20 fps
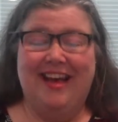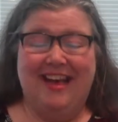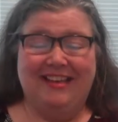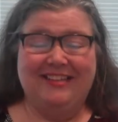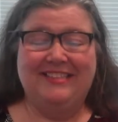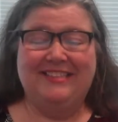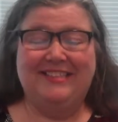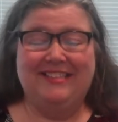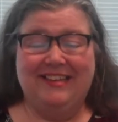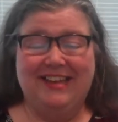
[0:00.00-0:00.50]

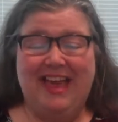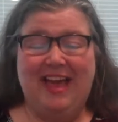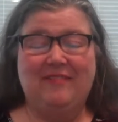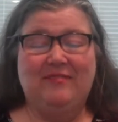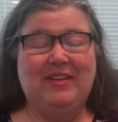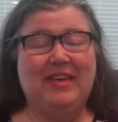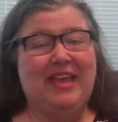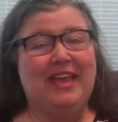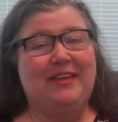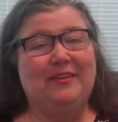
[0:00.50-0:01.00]
us to
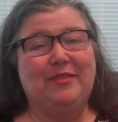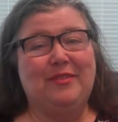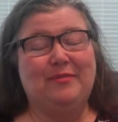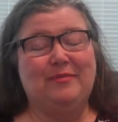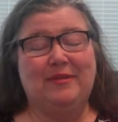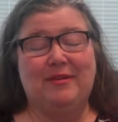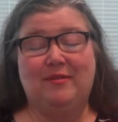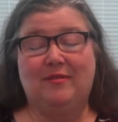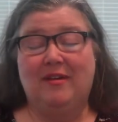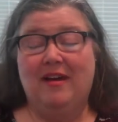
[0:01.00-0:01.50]
navigate
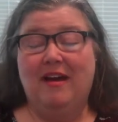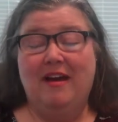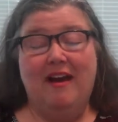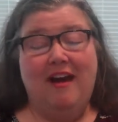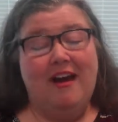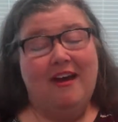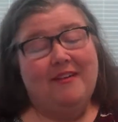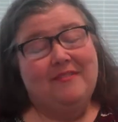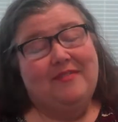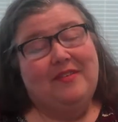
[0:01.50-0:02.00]
through
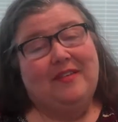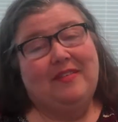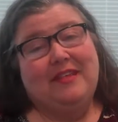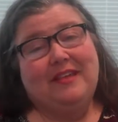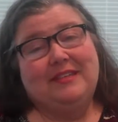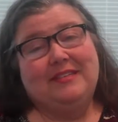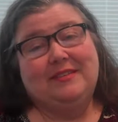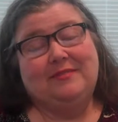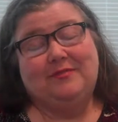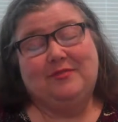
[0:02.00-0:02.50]
our
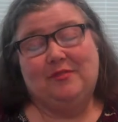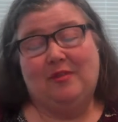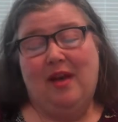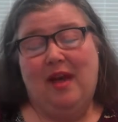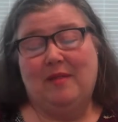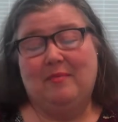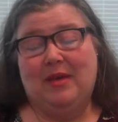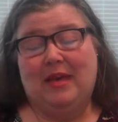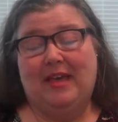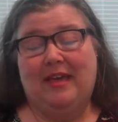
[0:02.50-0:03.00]
feelings of
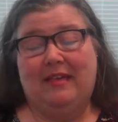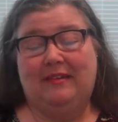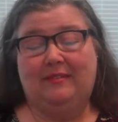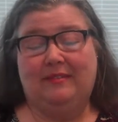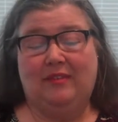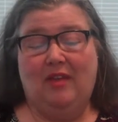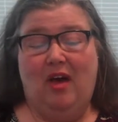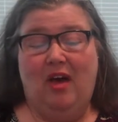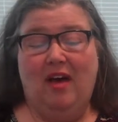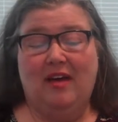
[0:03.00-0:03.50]
trauma
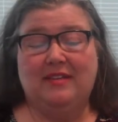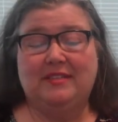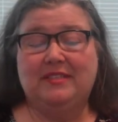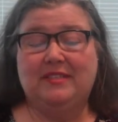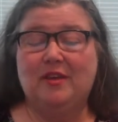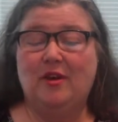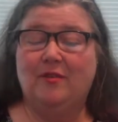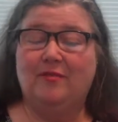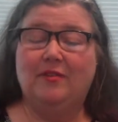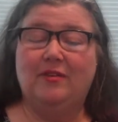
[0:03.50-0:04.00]
and
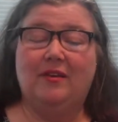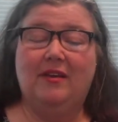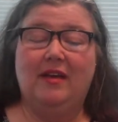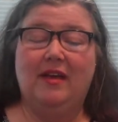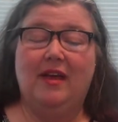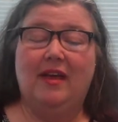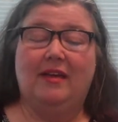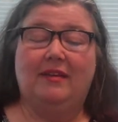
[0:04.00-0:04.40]
loss over